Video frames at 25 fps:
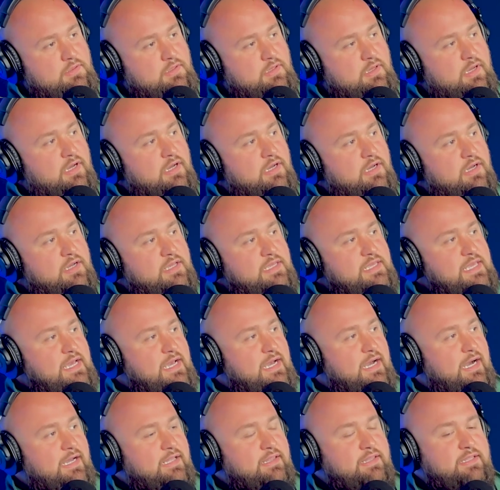
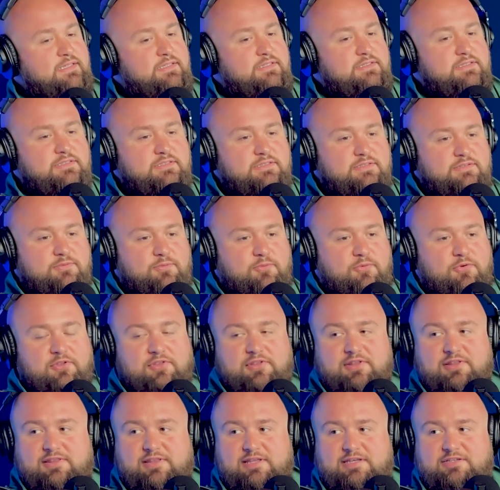Yeah, I think one of
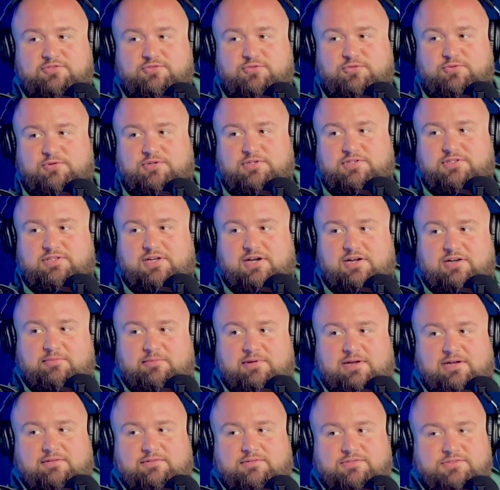the things we wanted to talk
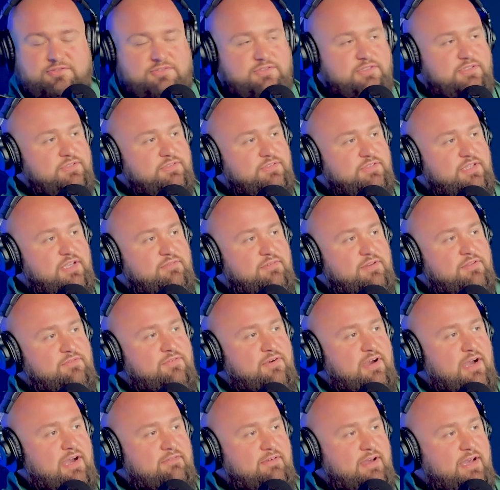about was the
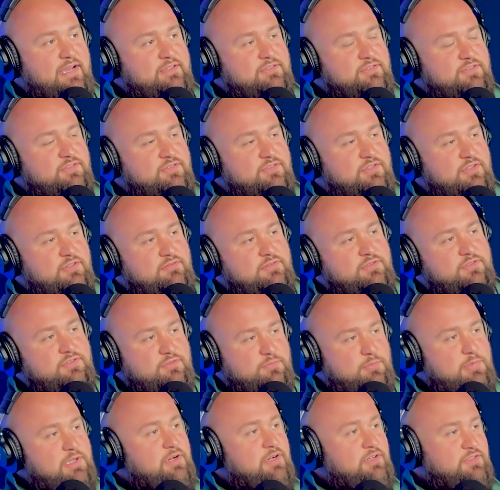75 acts of service. So
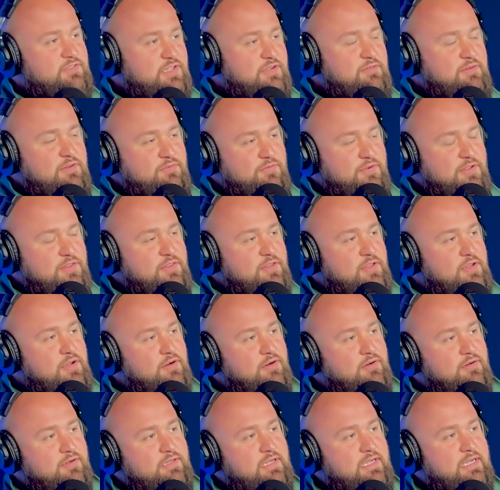being our 75th
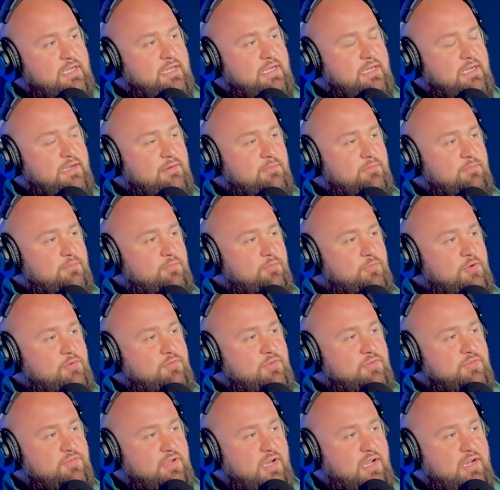year, we've
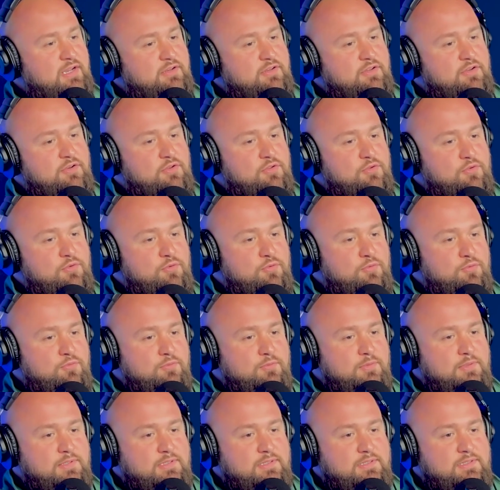decided to do
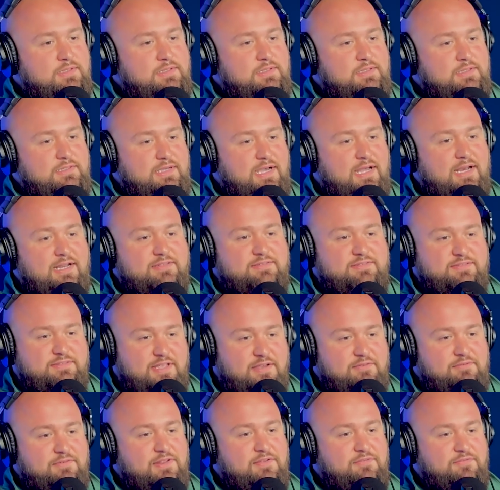kind of
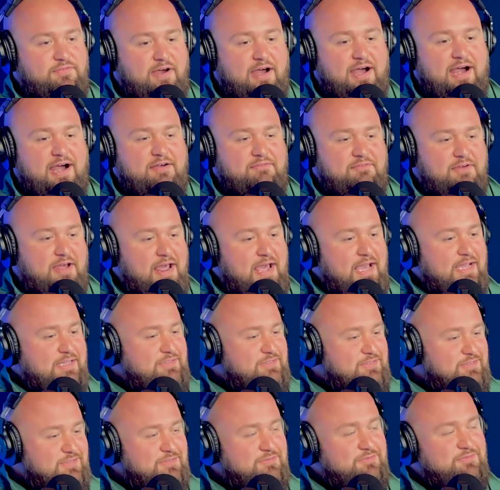75
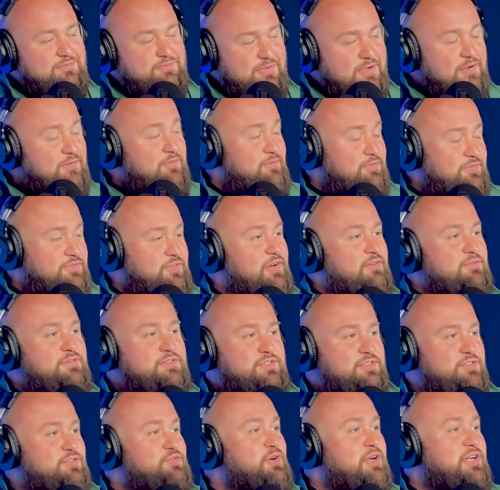acts of
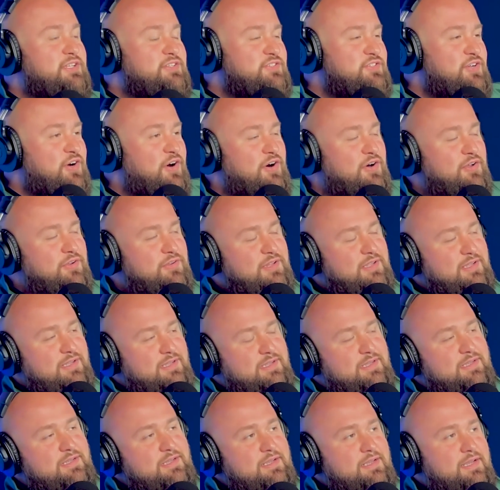service is what it's called.
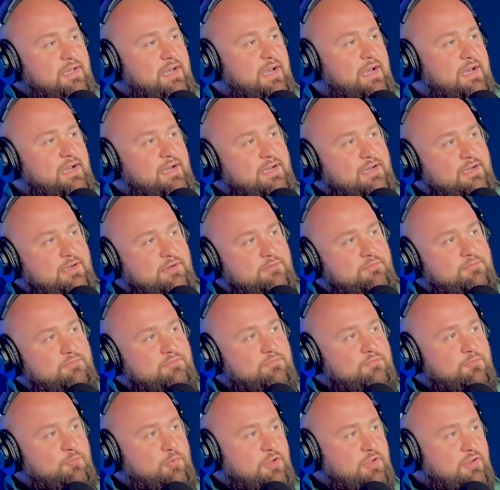
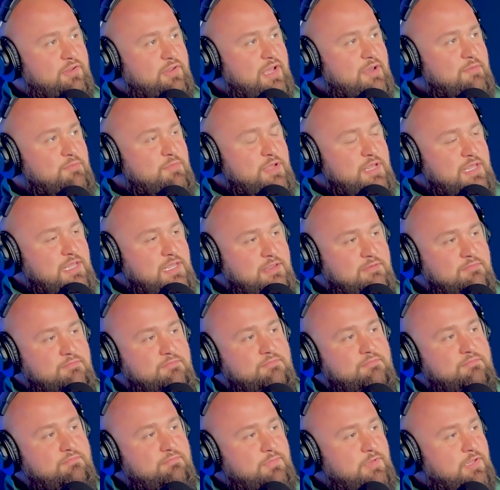Whether that be,
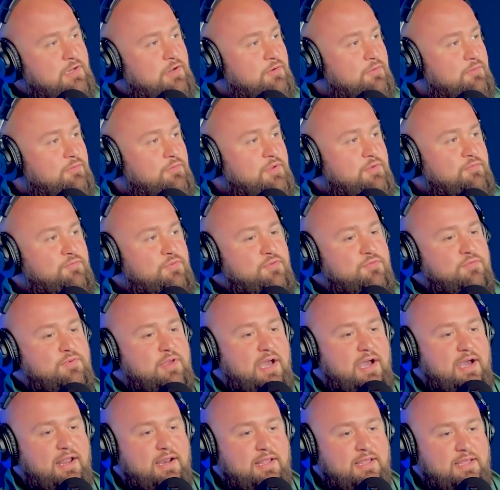if you've
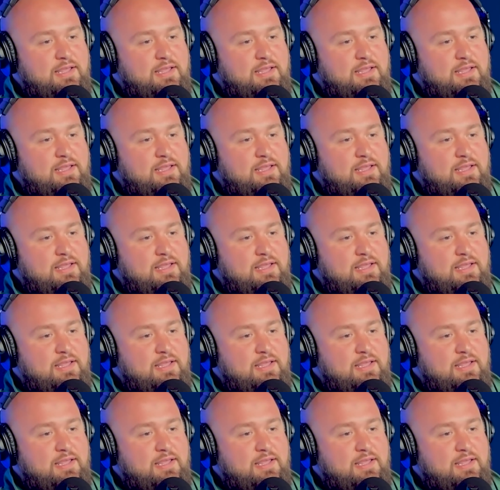got